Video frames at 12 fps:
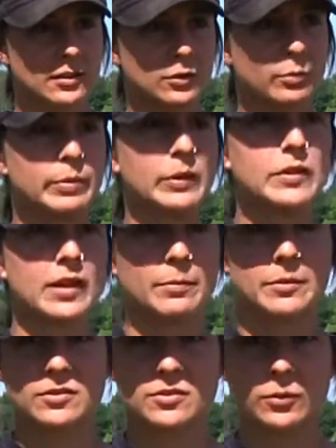You're building
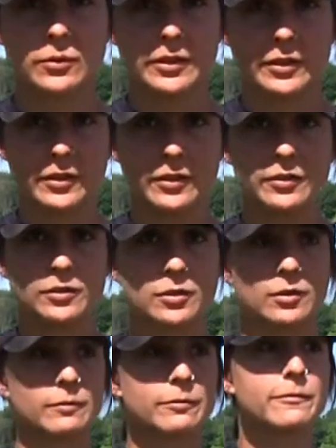up the soil,
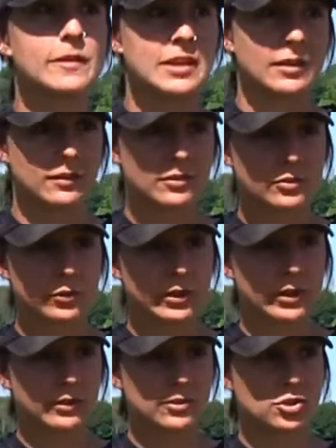you're feeding the
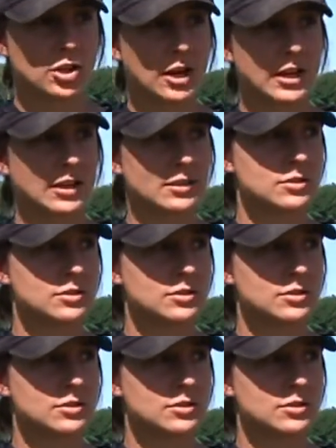soil and trying